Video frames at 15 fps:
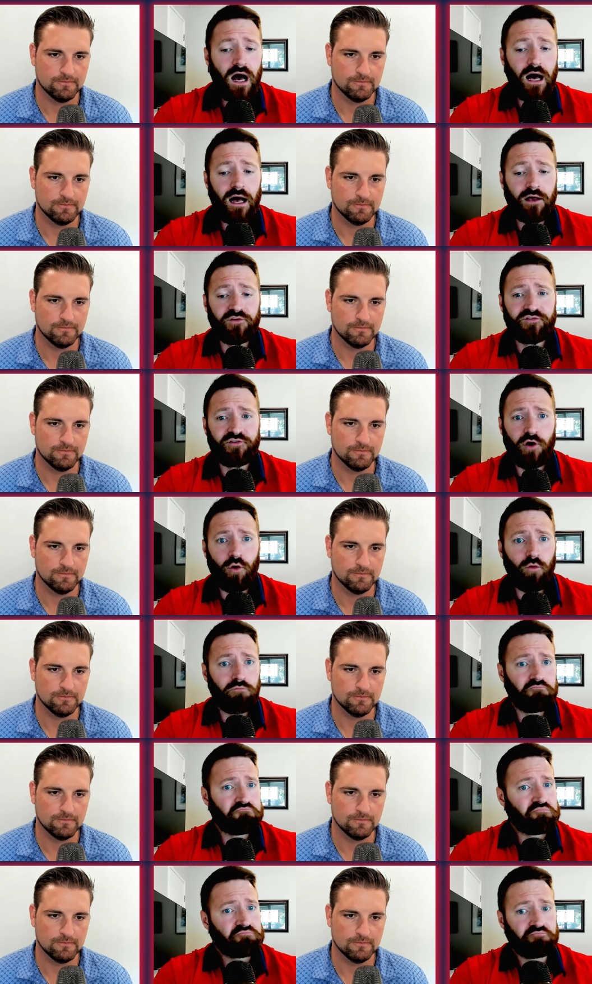Speaker 1: Uh,
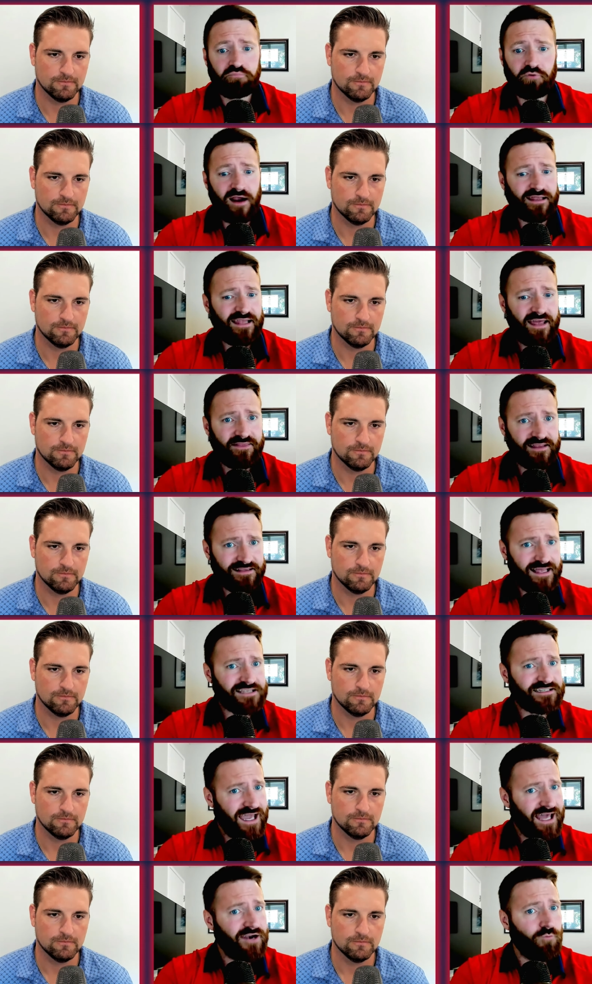so, Bradley, I think
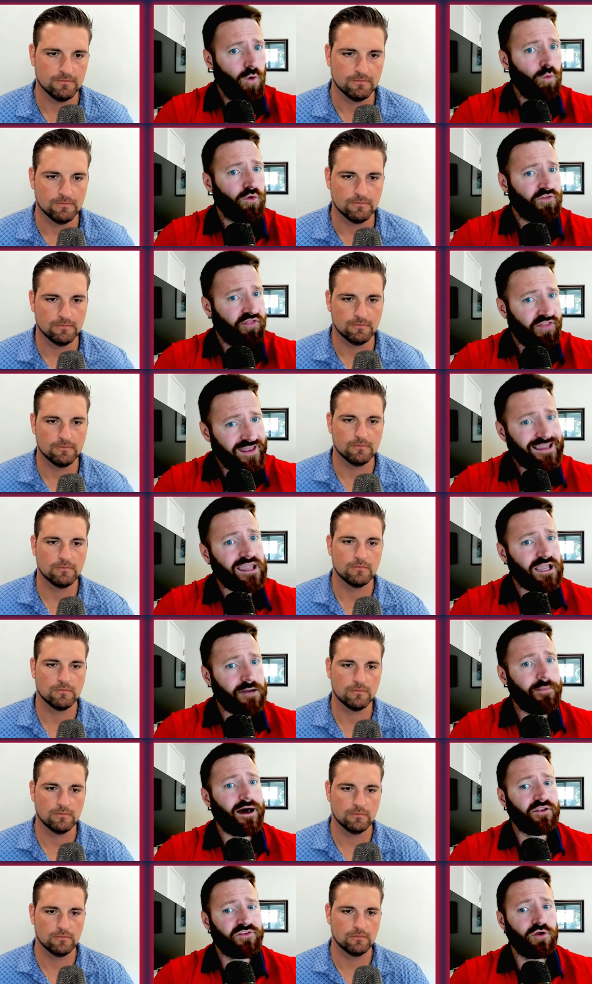that's kind of what we're thinking
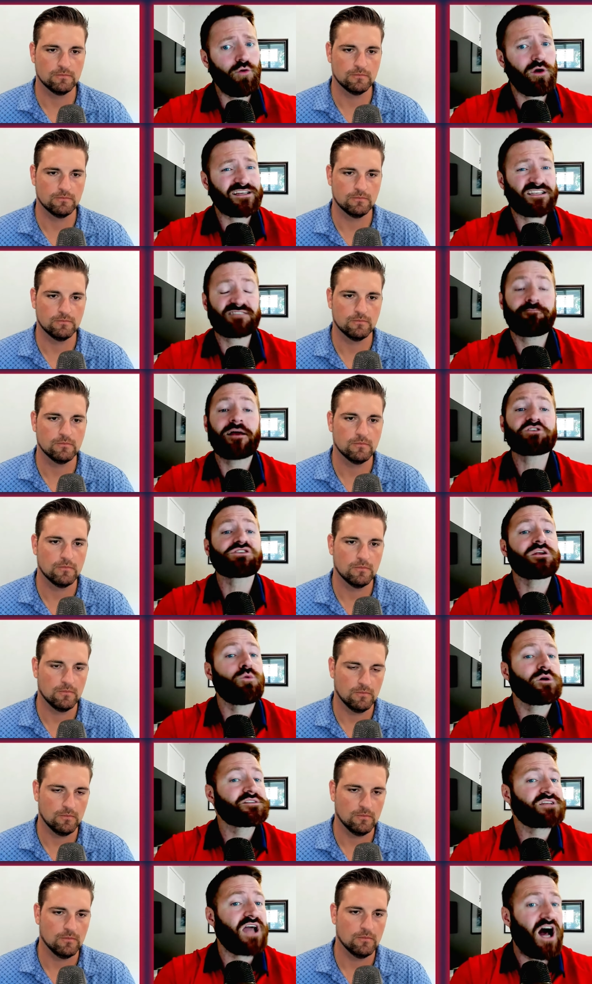about doing, especially
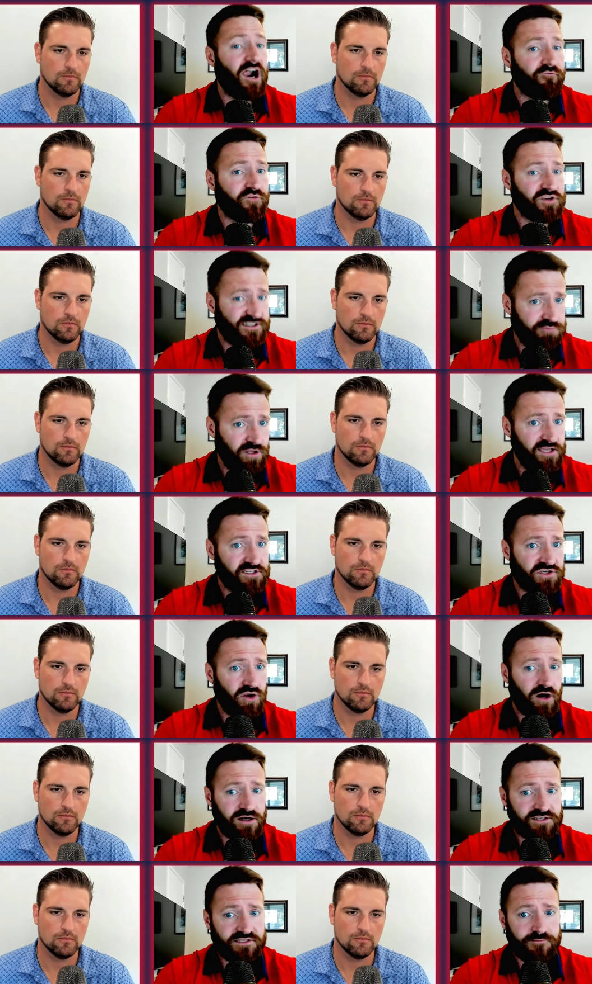once conference play
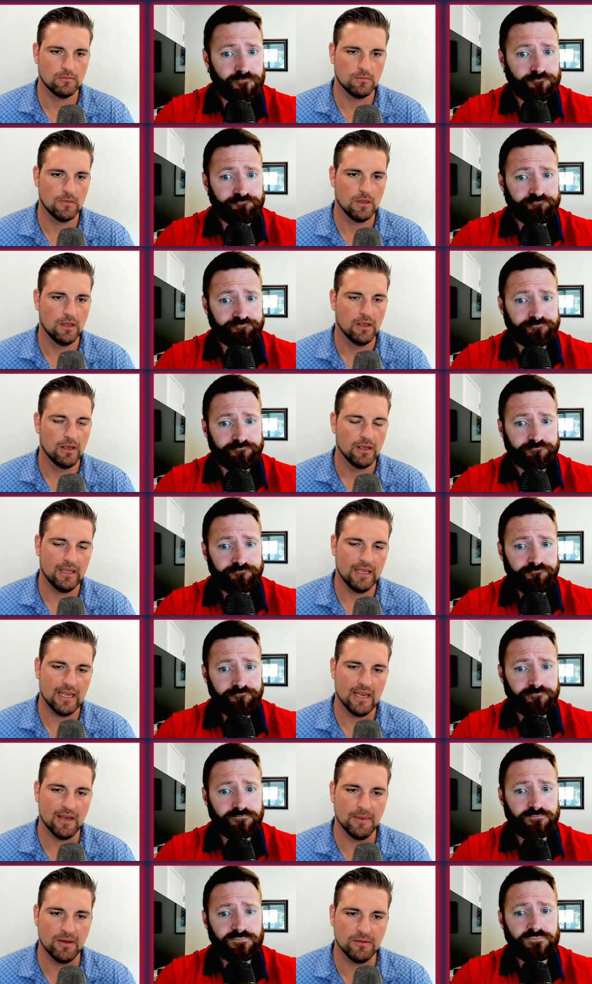starts.
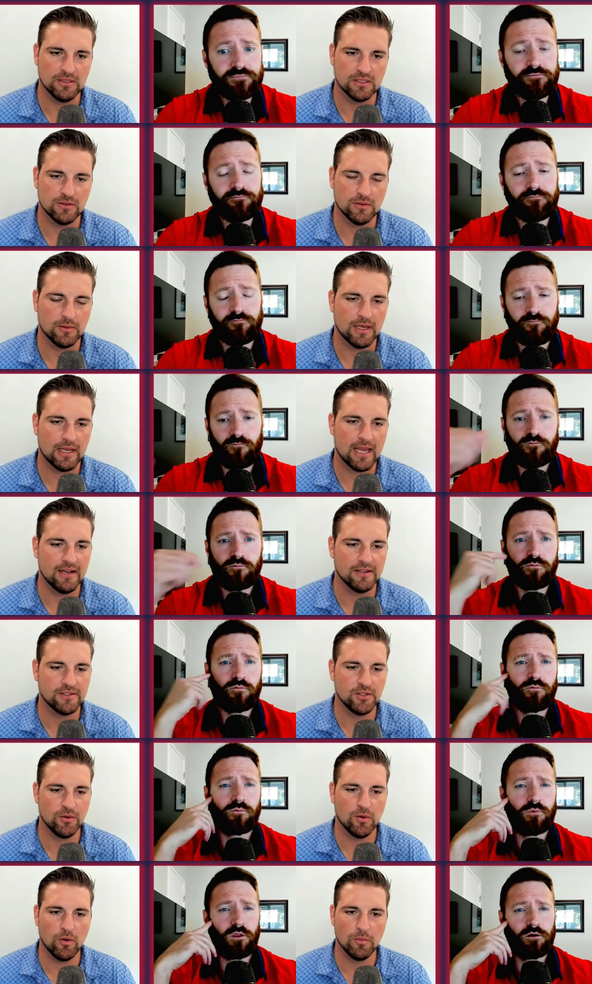
Speaker 2: Yeah, I mean, it's just kind of
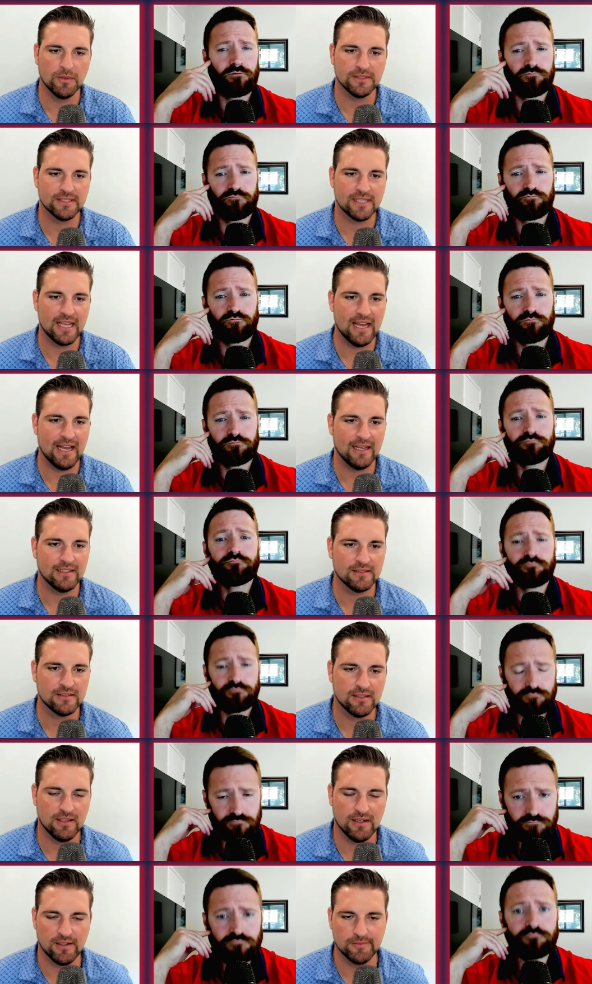two Ole Miss
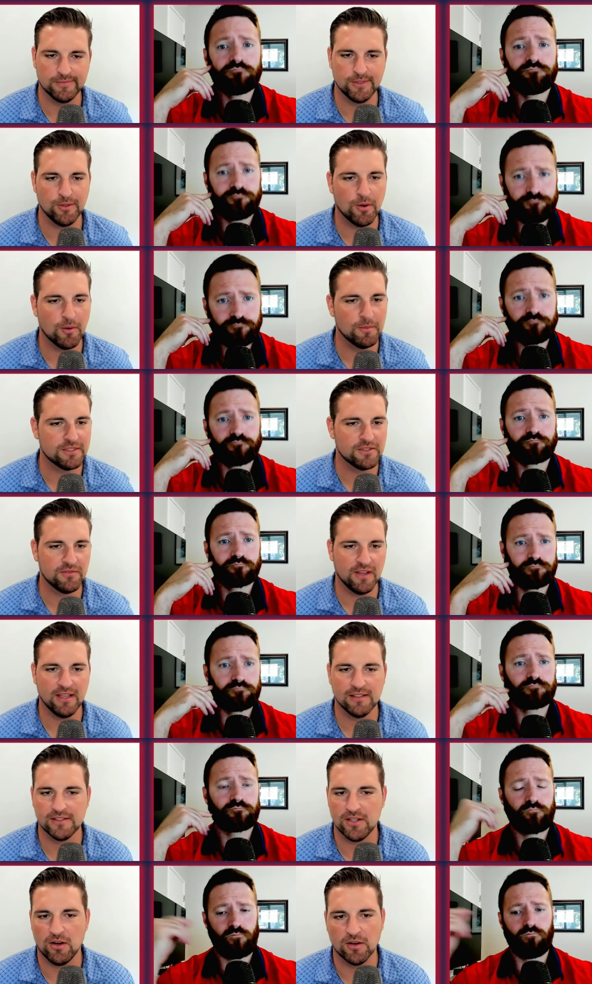guys, um, two Ole Miss
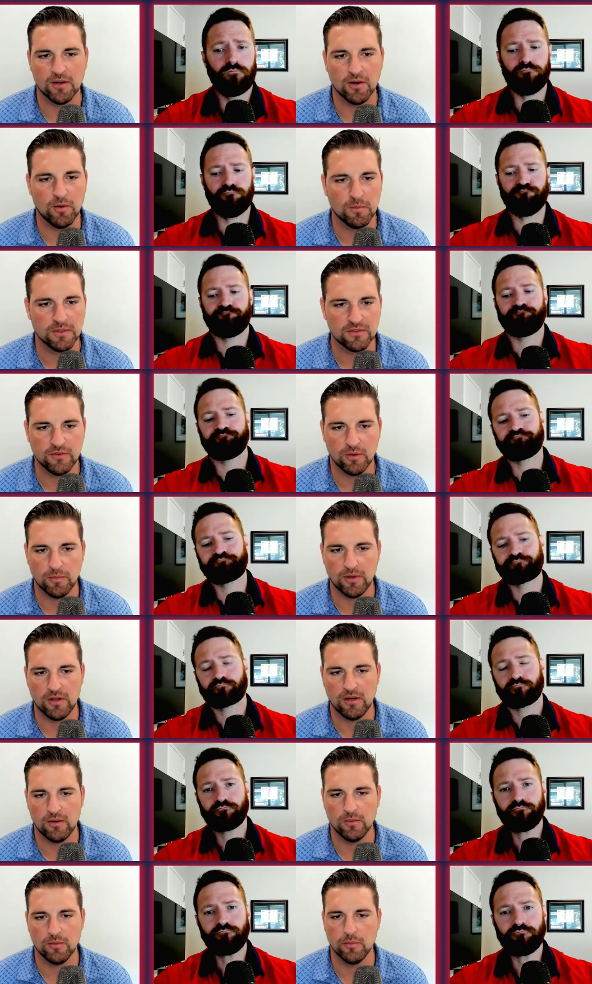fans talking Ole Miss
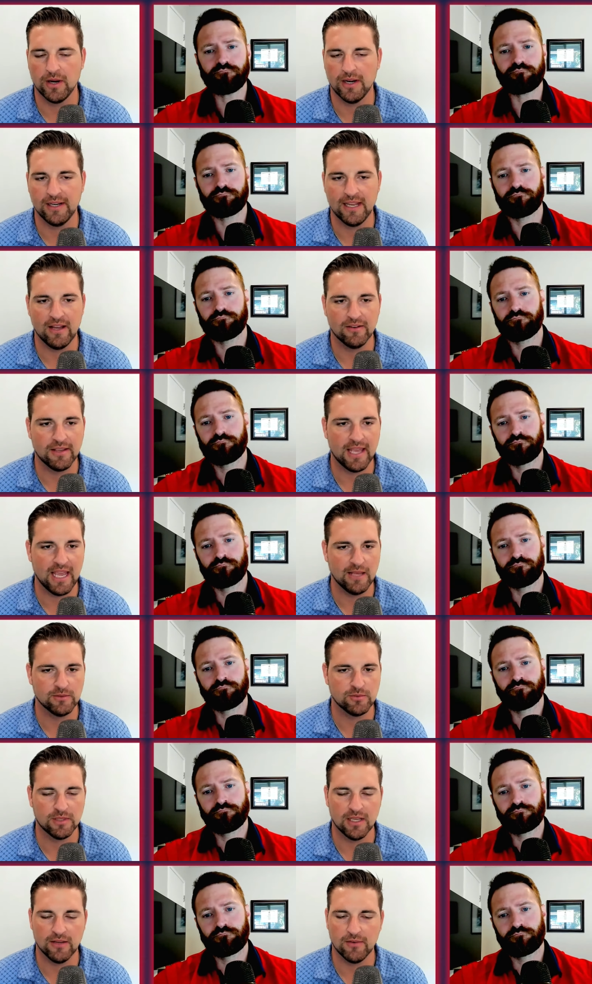football. We'll break down
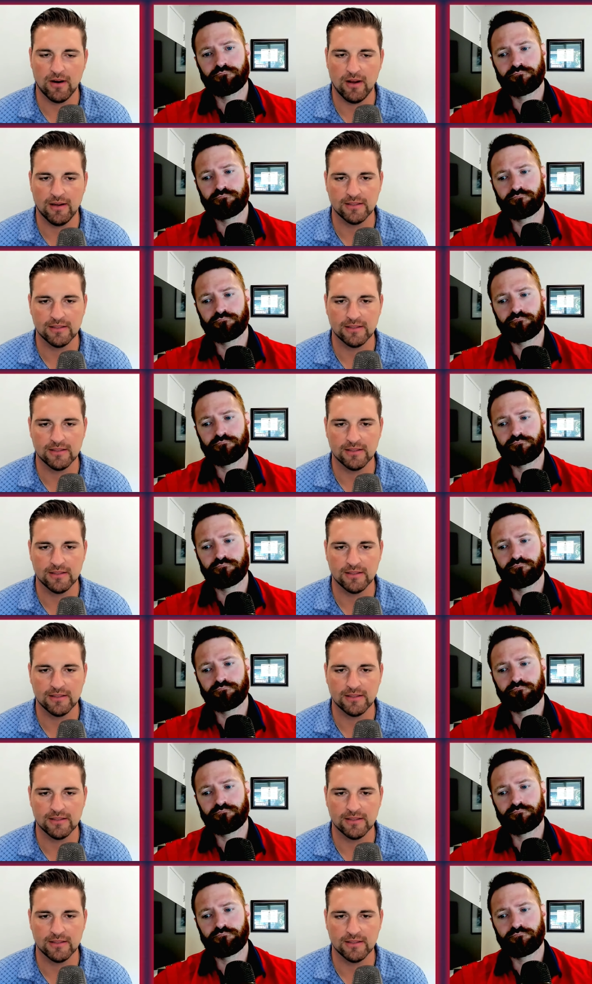games. We'll give our